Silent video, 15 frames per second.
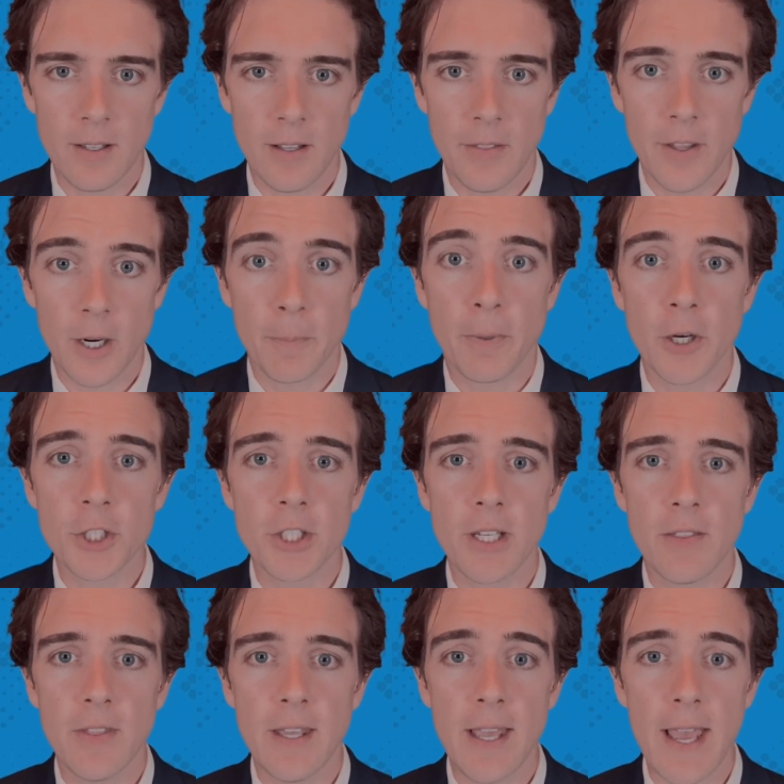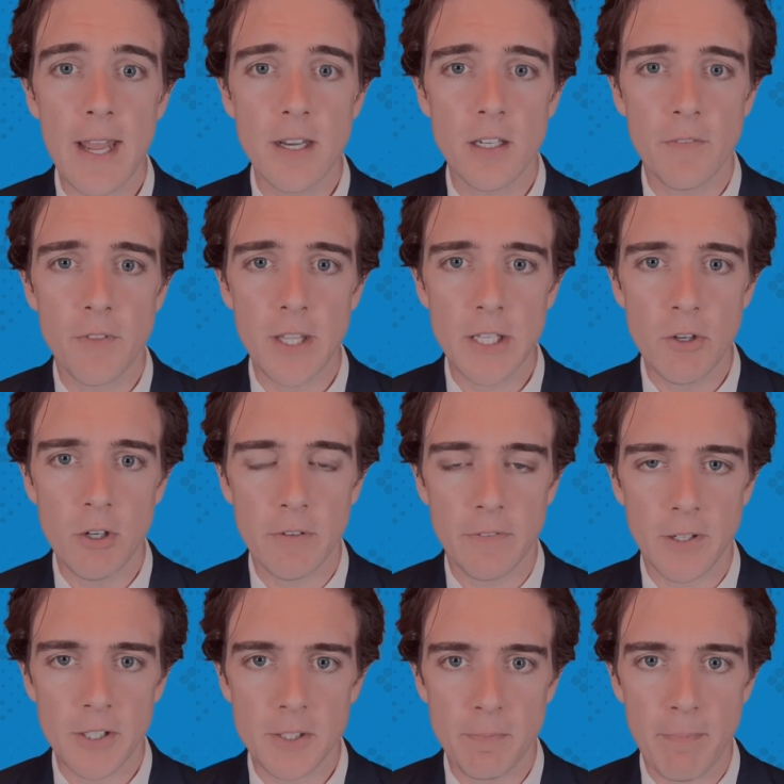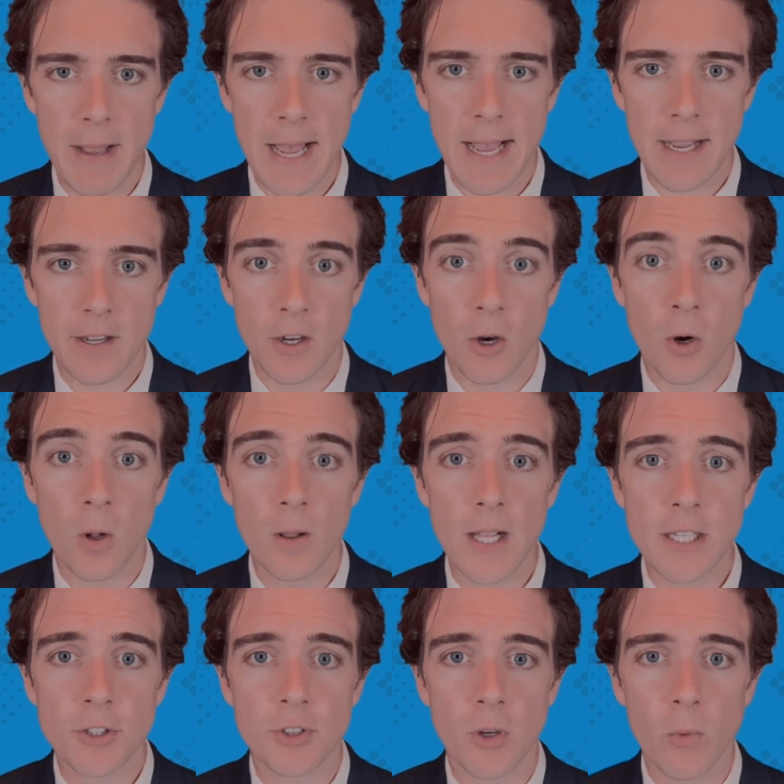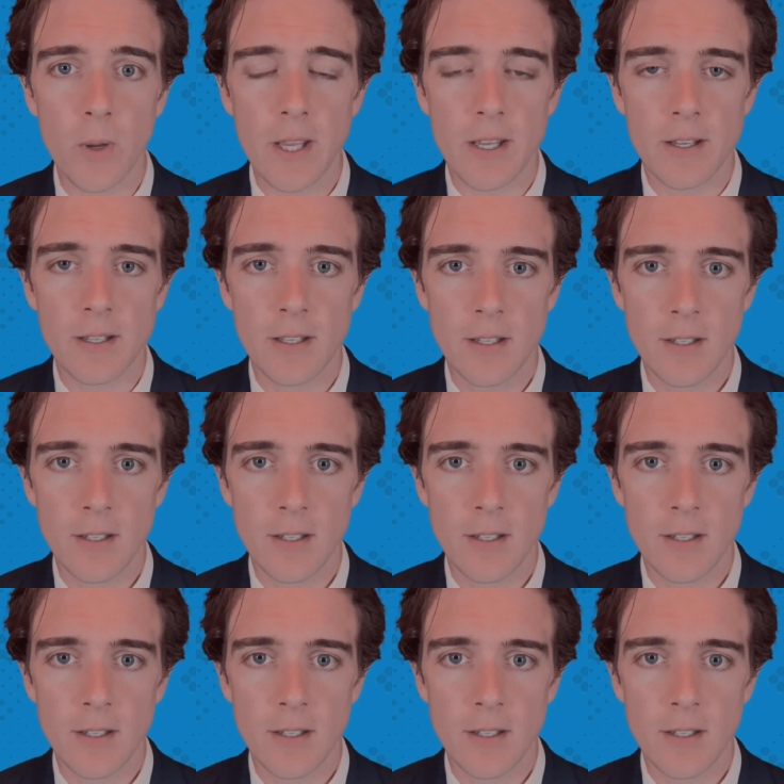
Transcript: They're pushing the end of the universe back a whole extra week,